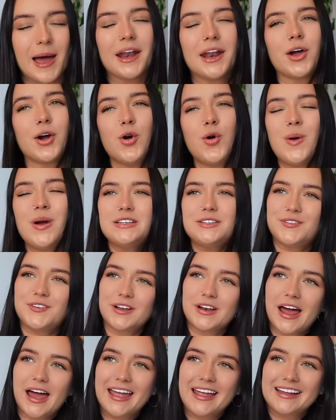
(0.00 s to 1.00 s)
And I always feel
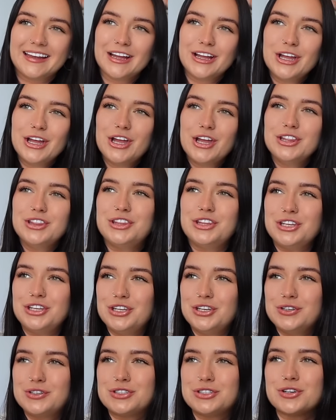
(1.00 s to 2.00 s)
like the
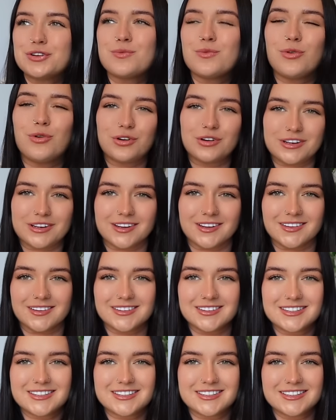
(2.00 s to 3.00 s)
YouTube
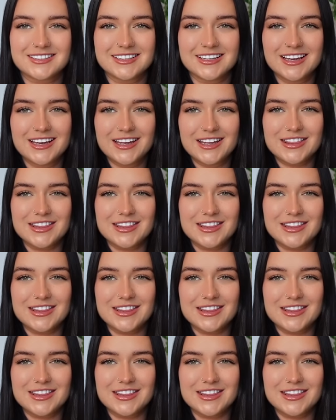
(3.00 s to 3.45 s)
audience,